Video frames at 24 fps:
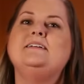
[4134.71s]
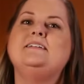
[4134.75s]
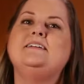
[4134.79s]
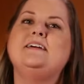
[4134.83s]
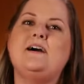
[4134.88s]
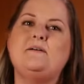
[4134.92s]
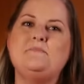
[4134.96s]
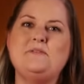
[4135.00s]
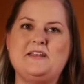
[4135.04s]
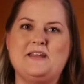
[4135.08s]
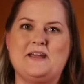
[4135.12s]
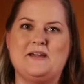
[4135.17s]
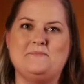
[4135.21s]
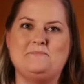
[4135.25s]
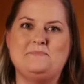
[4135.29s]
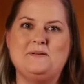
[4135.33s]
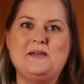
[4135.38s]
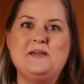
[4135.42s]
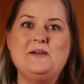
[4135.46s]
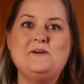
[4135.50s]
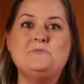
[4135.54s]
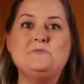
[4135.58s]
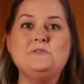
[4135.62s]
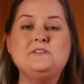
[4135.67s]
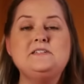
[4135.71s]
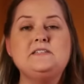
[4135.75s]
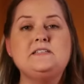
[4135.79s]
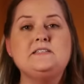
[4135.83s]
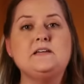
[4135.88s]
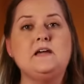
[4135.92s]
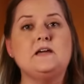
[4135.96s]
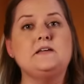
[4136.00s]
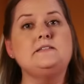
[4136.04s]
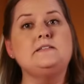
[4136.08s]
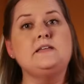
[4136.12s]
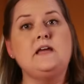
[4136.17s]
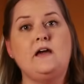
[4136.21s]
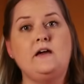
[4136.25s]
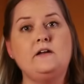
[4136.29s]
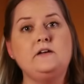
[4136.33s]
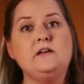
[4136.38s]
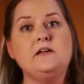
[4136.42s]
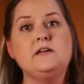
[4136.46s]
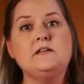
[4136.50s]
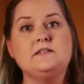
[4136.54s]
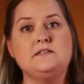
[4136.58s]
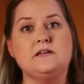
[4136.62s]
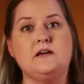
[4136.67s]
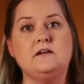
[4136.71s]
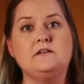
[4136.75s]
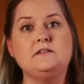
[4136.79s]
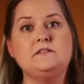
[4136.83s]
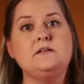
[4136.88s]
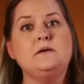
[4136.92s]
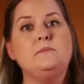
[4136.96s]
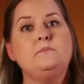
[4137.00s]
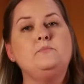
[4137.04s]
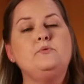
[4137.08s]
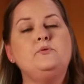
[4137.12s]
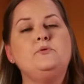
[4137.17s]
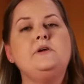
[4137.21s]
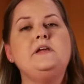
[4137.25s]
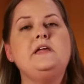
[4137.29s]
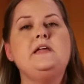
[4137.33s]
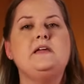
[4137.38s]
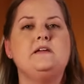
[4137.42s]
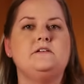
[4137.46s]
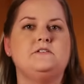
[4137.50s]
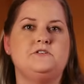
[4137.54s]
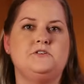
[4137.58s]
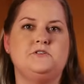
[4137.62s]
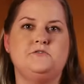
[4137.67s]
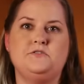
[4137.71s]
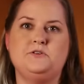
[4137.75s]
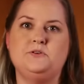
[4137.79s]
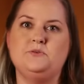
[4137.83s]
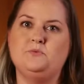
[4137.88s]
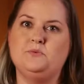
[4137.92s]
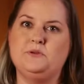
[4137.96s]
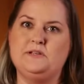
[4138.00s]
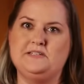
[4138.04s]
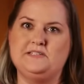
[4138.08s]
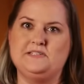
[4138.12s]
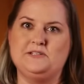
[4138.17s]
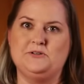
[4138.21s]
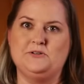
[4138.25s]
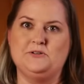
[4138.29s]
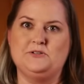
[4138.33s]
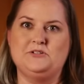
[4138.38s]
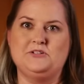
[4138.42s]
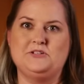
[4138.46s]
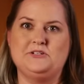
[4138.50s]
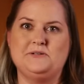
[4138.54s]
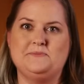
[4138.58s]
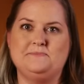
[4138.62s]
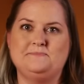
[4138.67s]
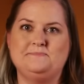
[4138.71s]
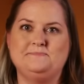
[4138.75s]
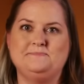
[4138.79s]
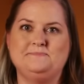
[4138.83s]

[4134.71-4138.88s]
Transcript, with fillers: Coming up, we'll discuss how to conduct pre interview research.